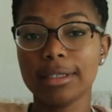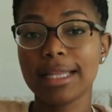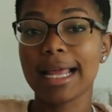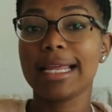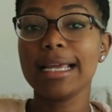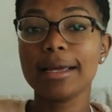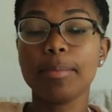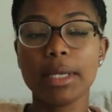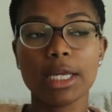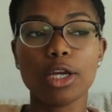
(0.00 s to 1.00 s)
that he could
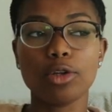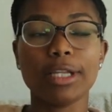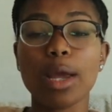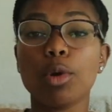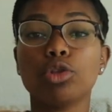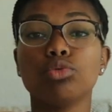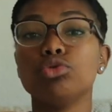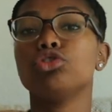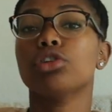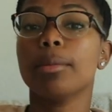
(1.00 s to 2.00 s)
be healed. They went through
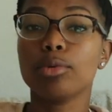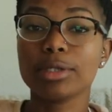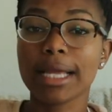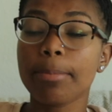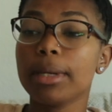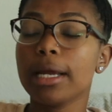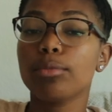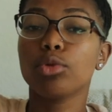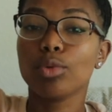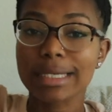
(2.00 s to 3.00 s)
troubles. They put
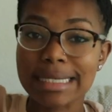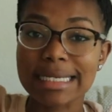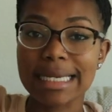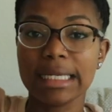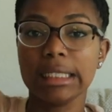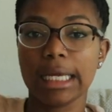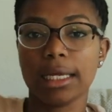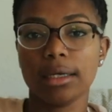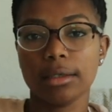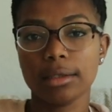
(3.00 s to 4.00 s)
him through a
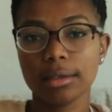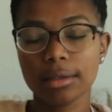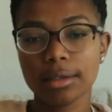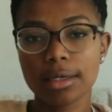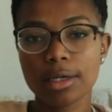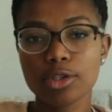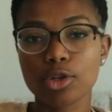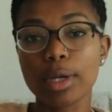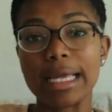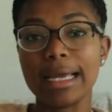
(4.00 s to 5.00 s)
ceiling
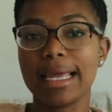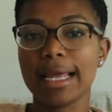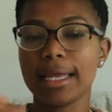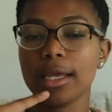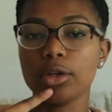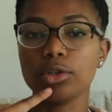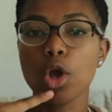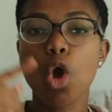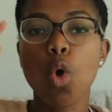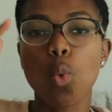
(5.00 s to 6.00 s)
so he could get healed.
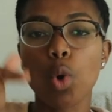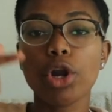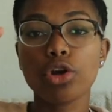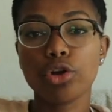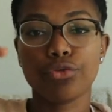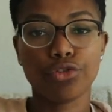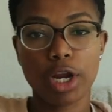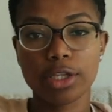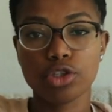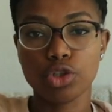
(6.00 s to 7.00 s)
What are your
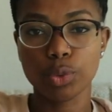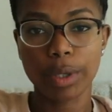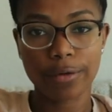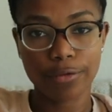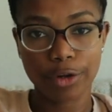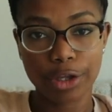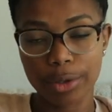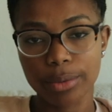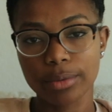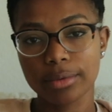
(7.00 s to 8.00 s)
friends doing for
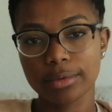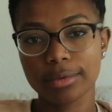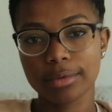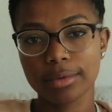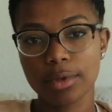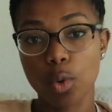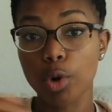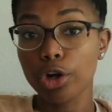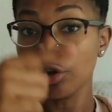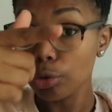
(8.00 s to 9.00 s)
you?
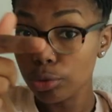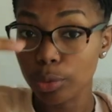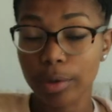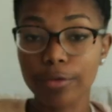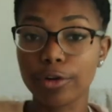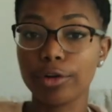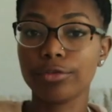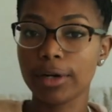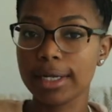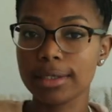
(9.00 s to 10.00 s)
What are you doing for your
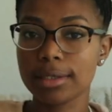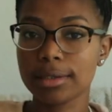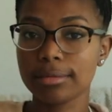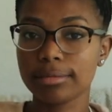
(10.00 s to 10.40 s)
friends?